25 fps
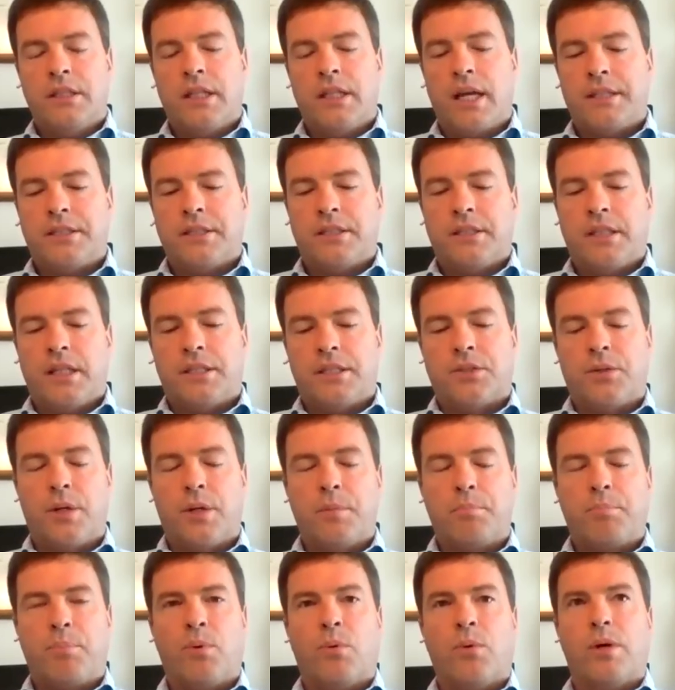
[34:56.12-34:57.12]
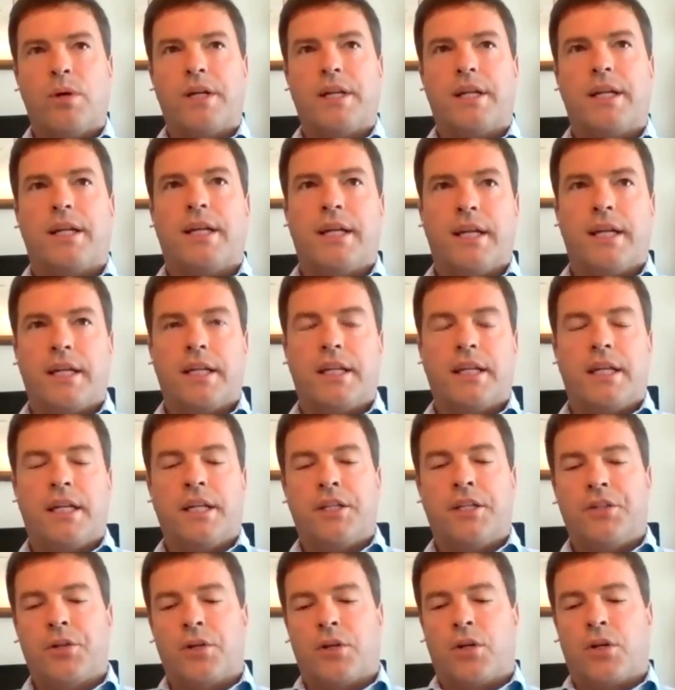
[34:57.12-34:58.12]
That's a great point,
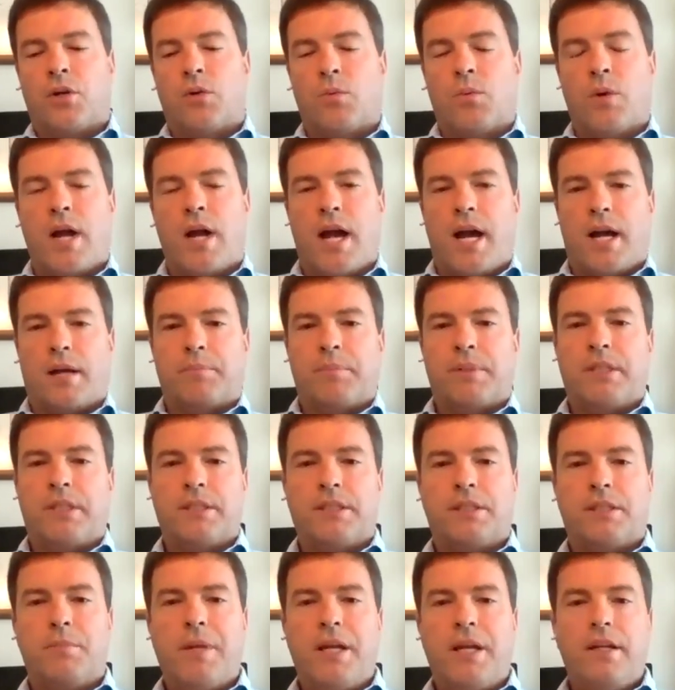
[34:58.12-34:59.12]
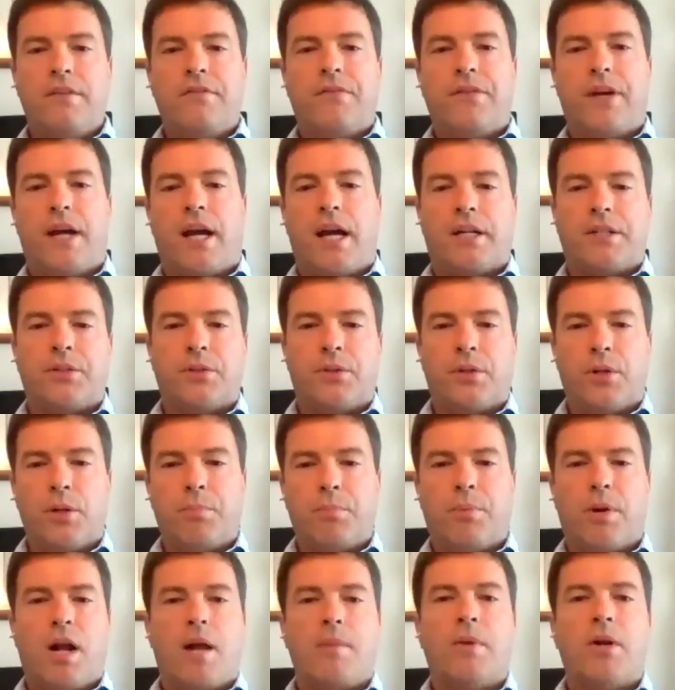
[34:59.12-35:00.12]
and you're correct, because the manufacturer, their
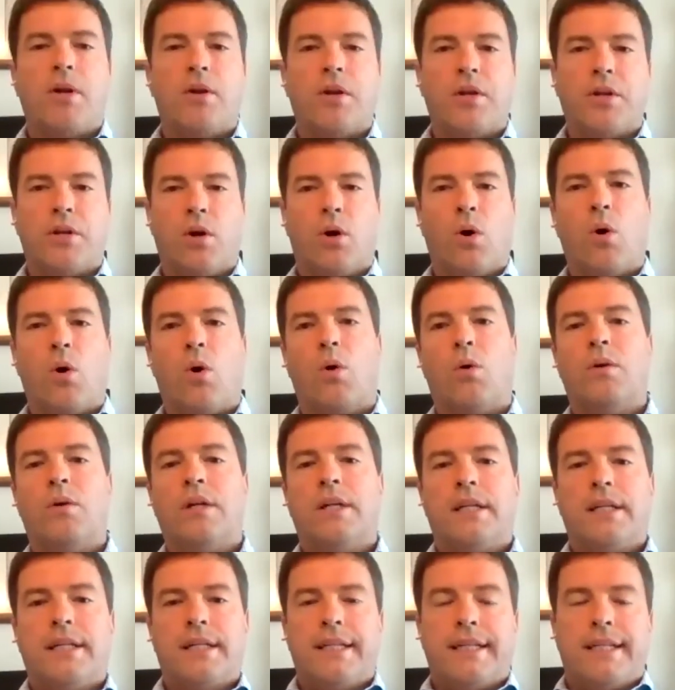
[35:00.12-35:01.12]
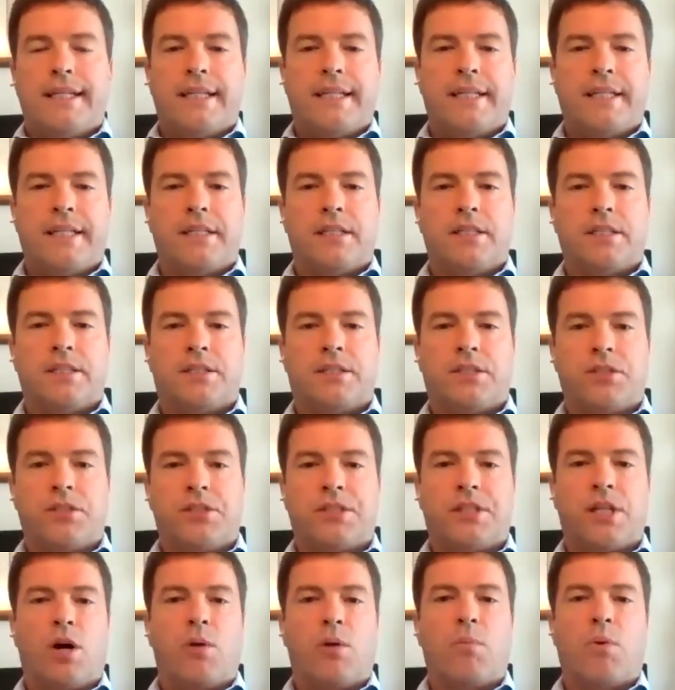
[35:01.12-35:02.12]
primary goal is to
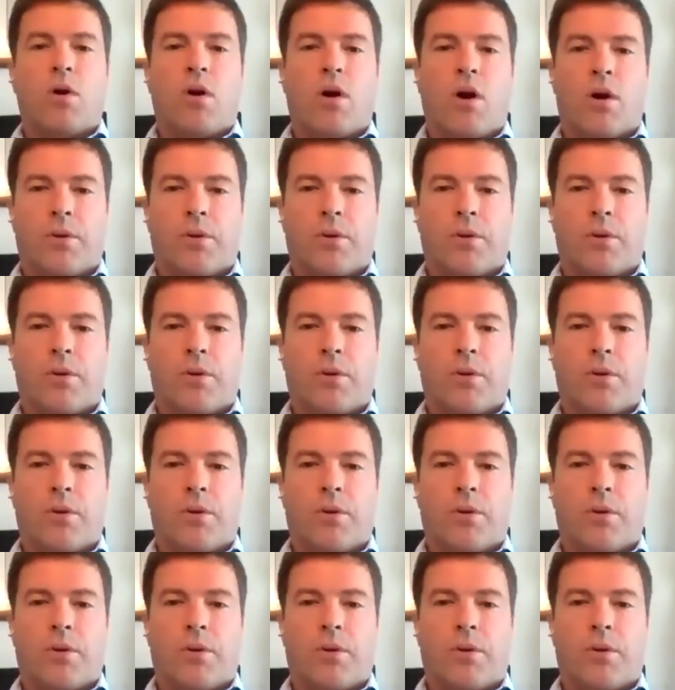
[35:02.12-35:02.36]
sell